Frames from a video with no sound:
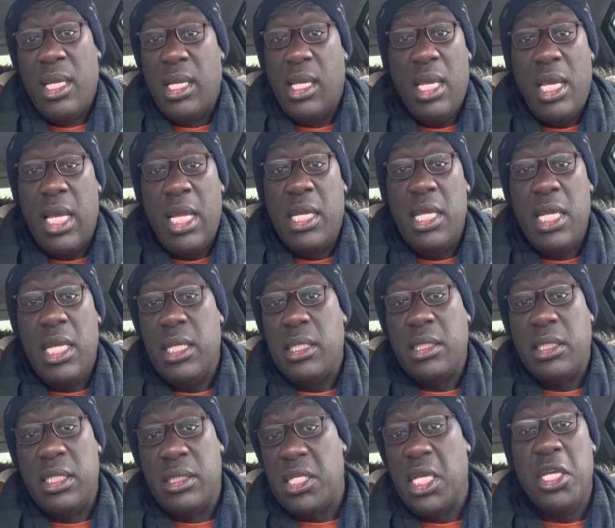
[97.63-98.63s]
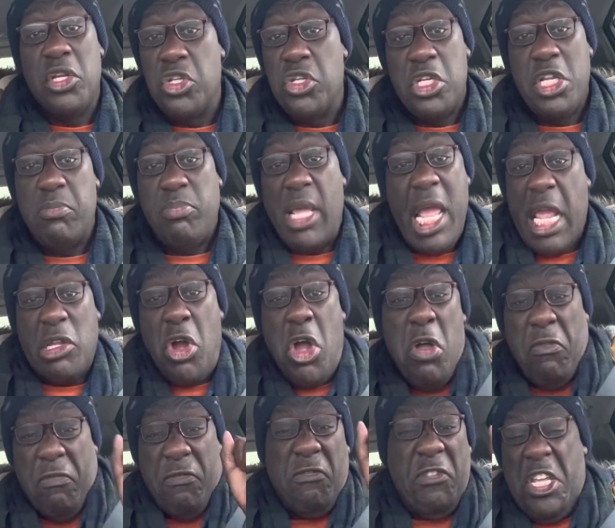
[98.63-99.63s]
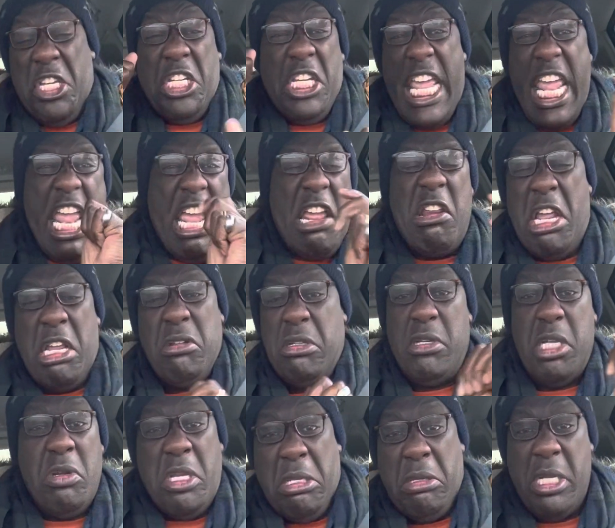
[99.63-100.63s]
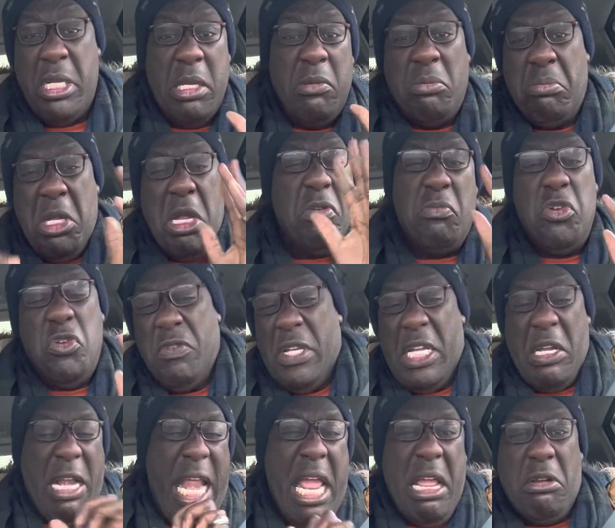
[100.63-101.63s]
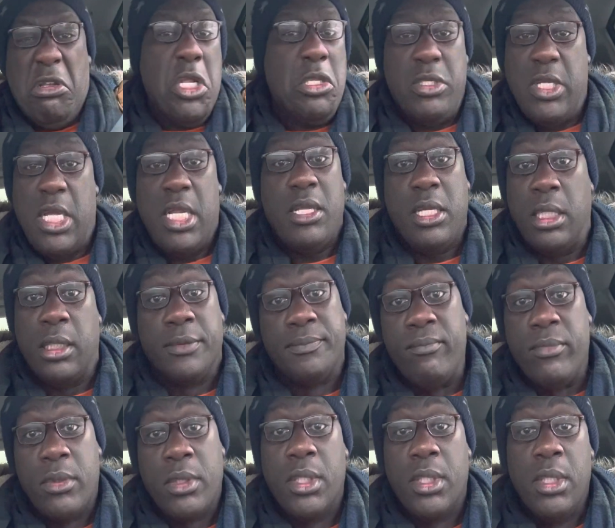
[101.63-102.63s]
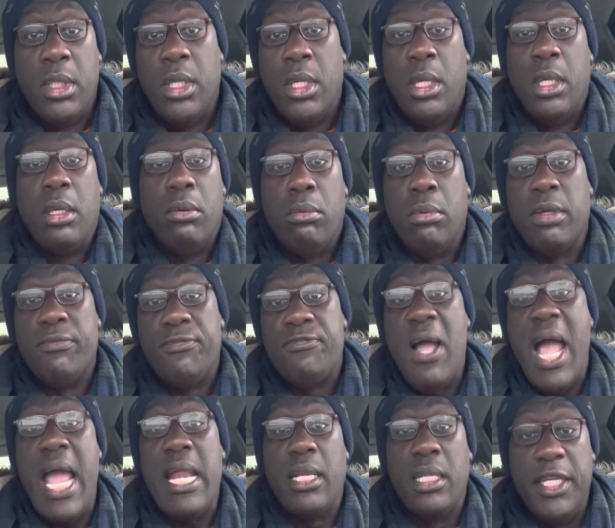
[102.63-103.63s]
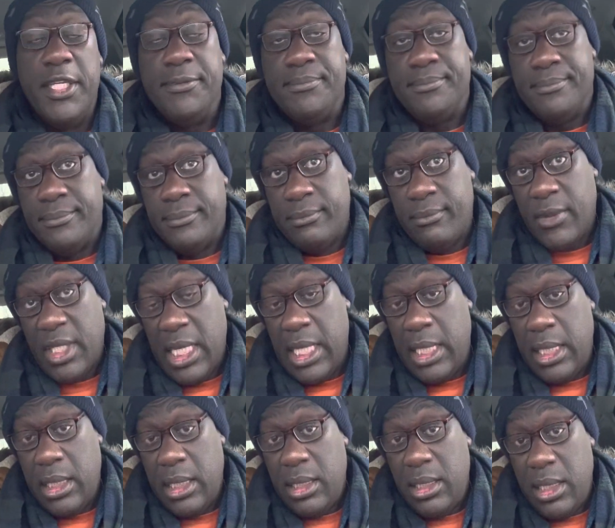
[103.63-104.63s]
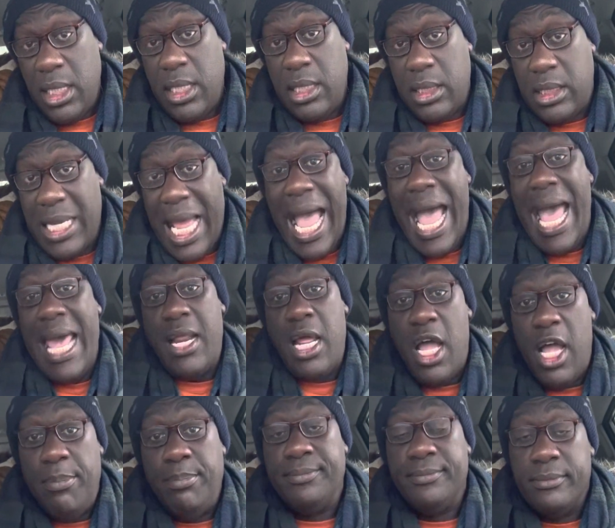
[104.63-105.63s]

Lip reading: And he continued to back off, fidgety, moving around. When finally he got up